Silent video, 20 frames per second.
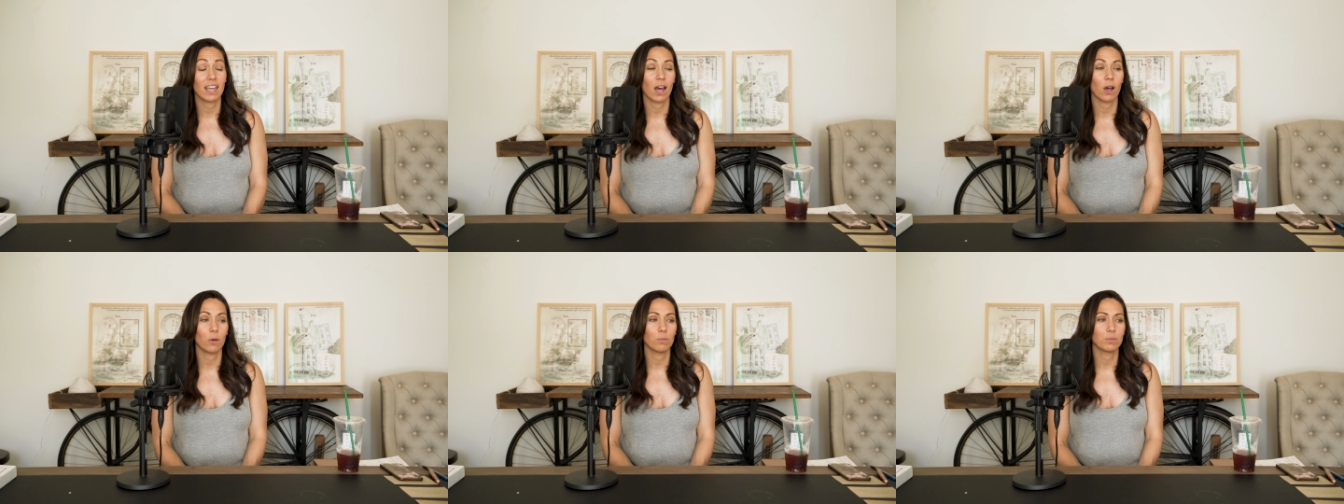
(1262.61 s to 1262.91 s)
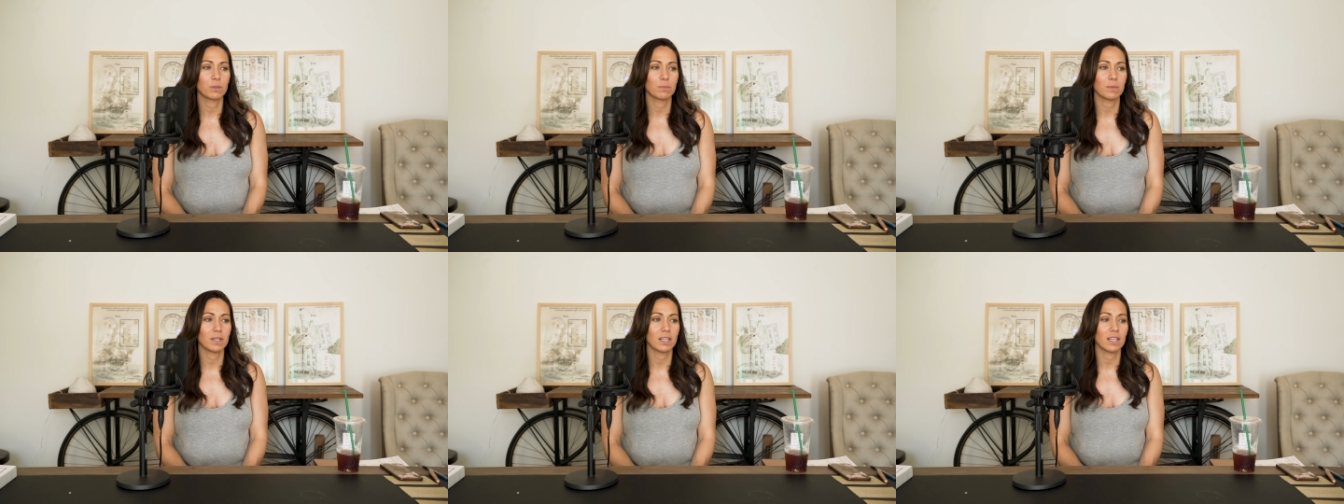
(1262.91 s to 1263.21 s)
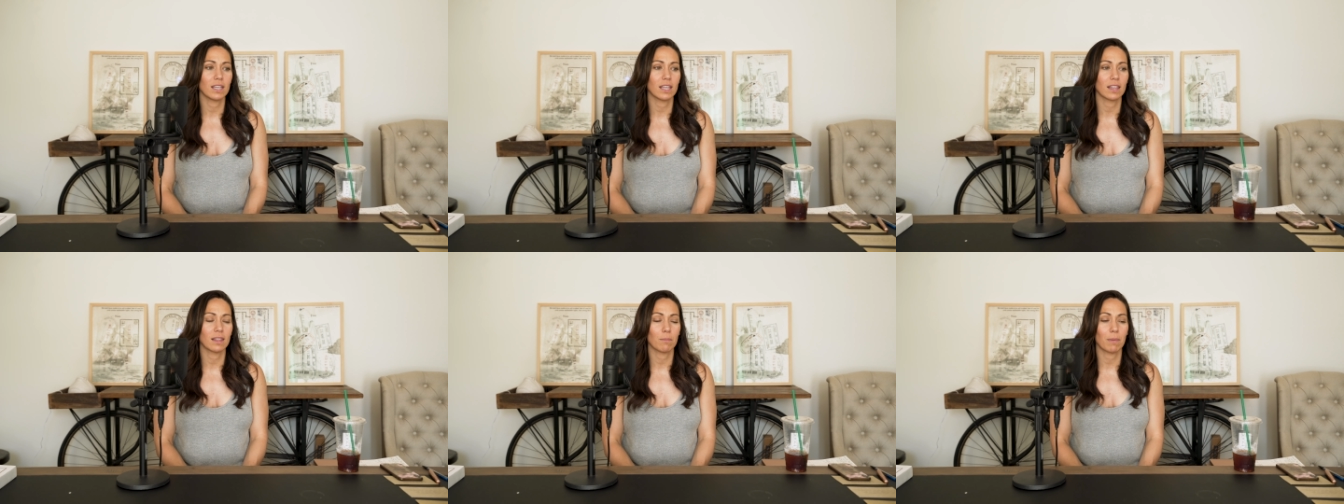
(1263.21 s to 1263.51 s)
He helps
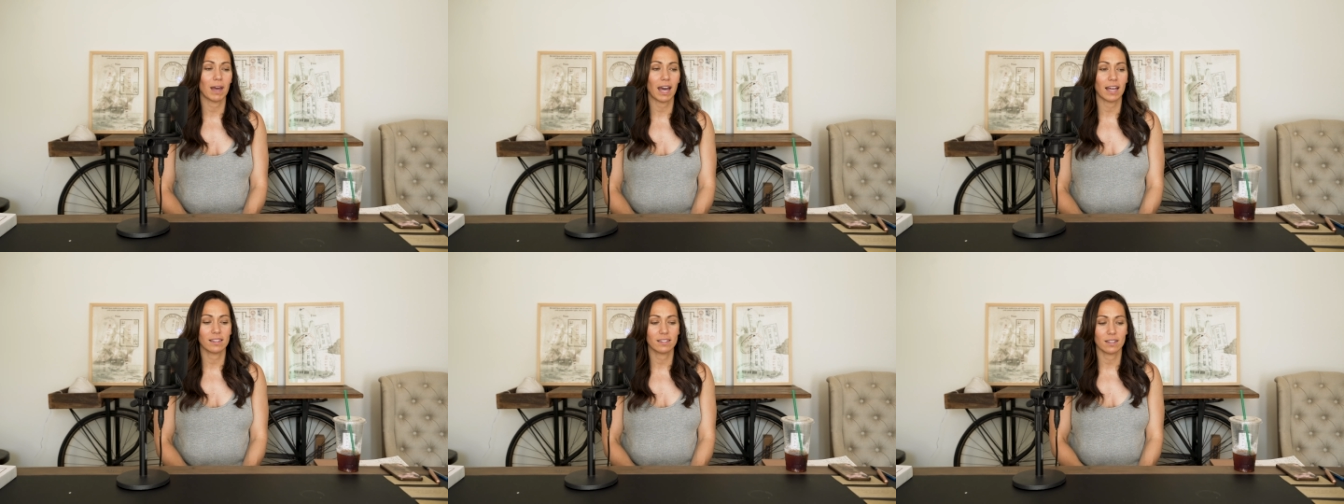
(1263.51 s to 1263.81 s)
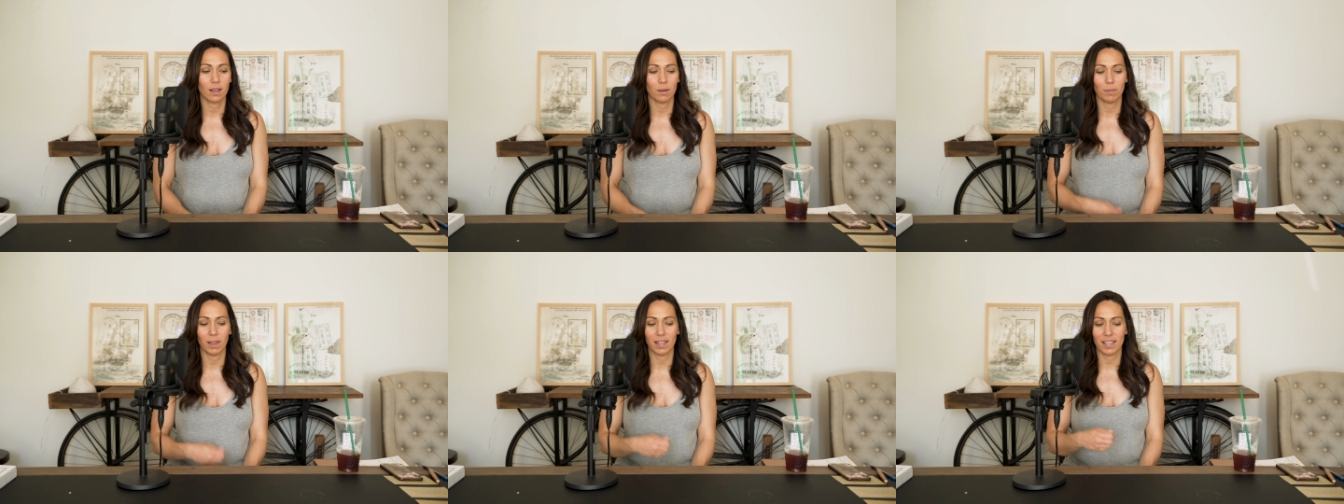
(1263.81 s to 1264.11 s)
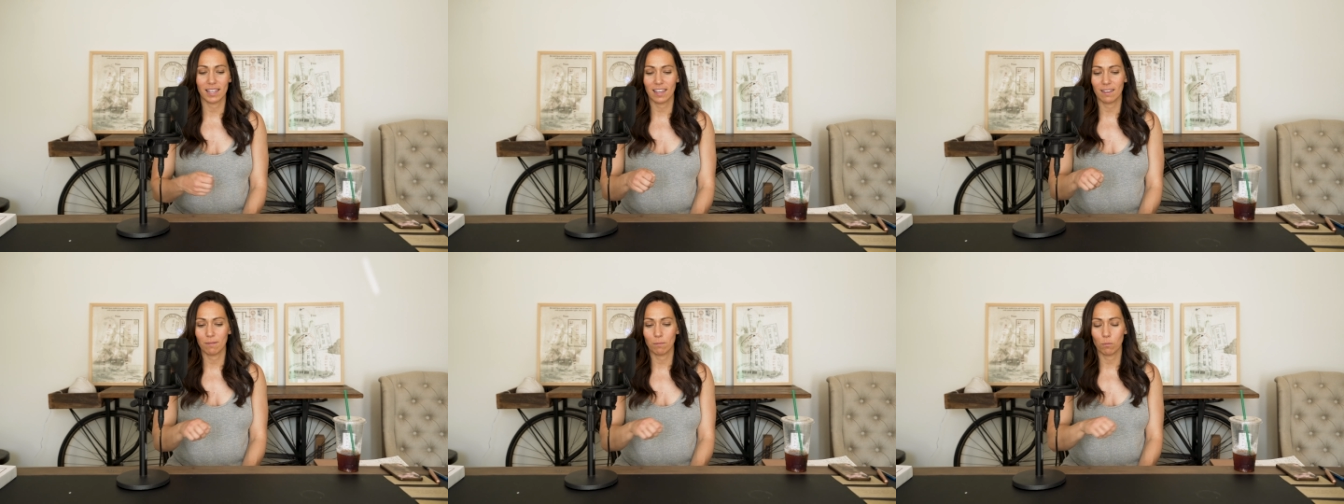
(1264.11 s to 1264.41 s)
me in the bathtub,
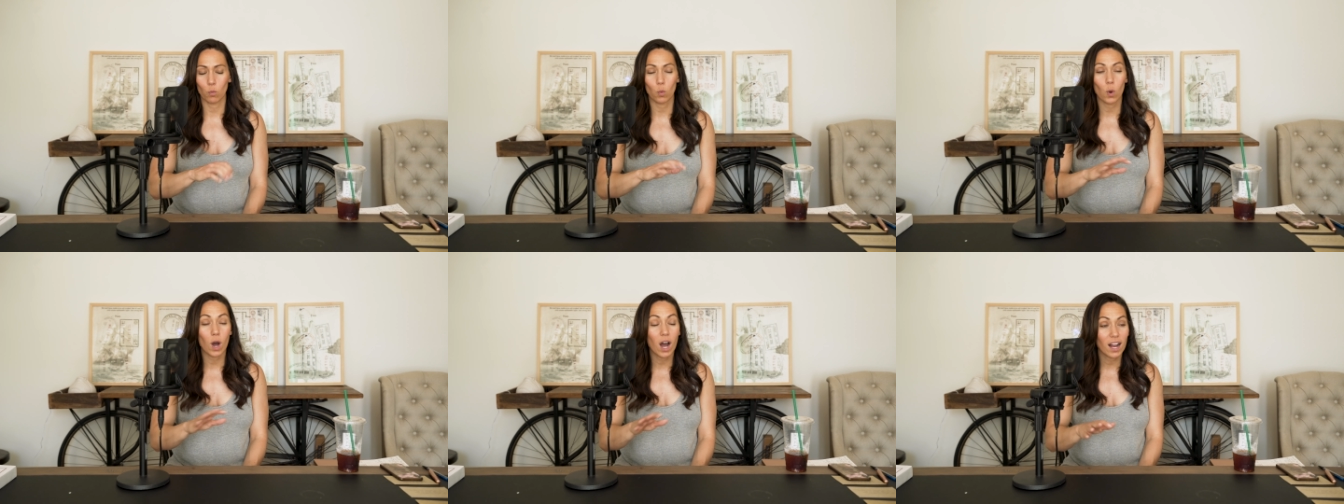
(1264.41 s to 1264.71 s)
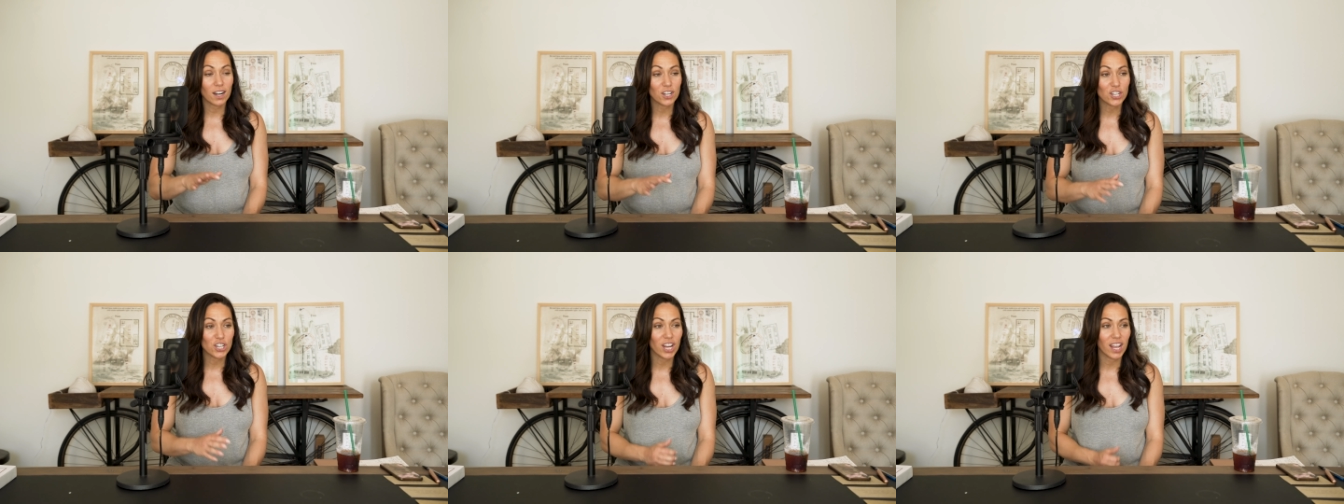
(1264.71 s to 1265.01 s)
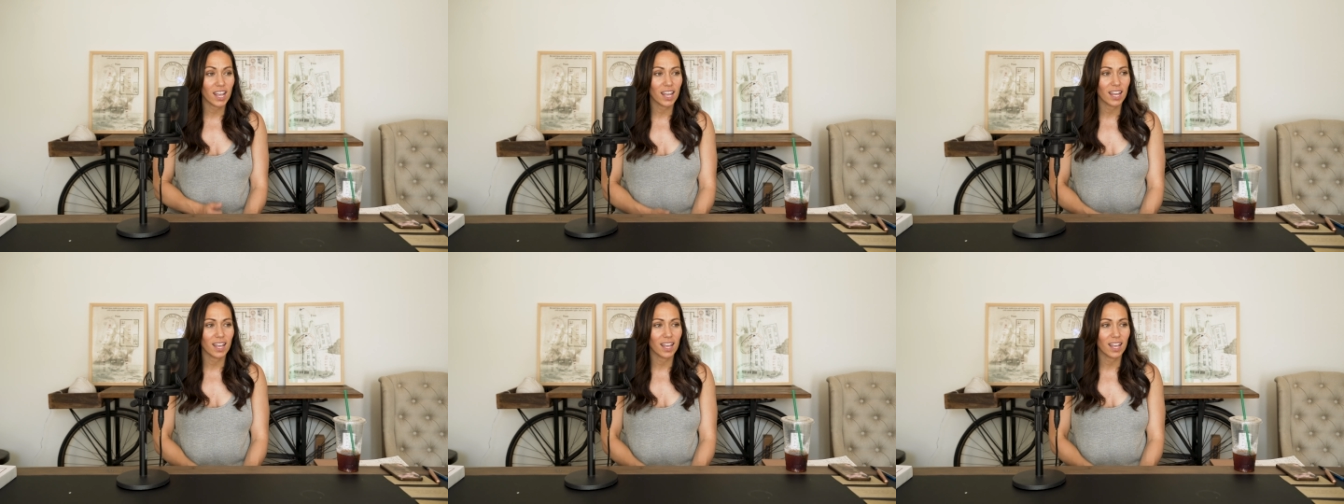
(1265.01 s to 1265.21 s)
like wash